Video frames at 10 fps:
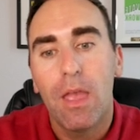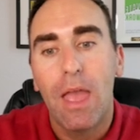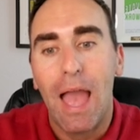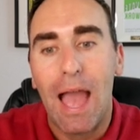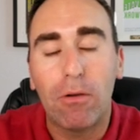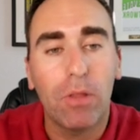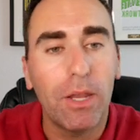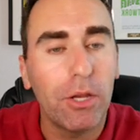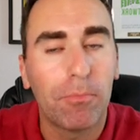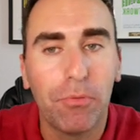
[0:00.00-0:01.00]
Outlining
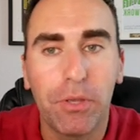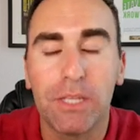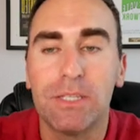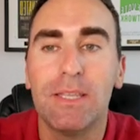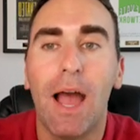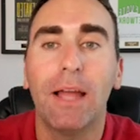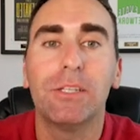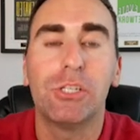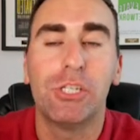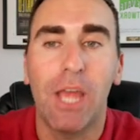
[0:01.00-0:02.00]
your book is not
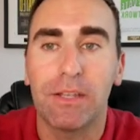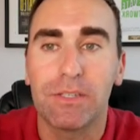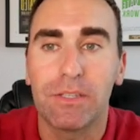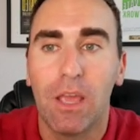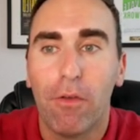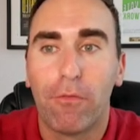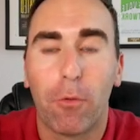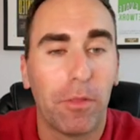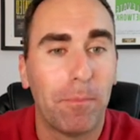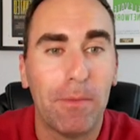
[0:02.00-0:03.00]
just for the
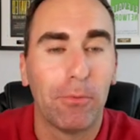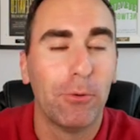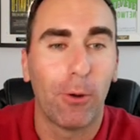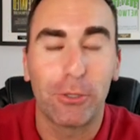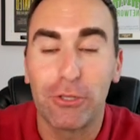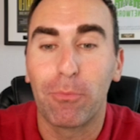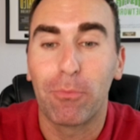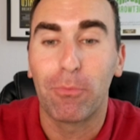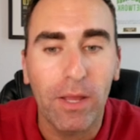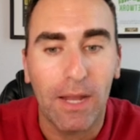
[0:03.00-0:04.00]
people who are super
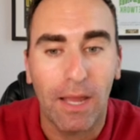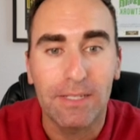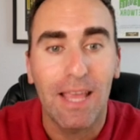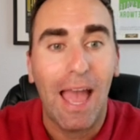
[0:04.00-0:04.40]
organized.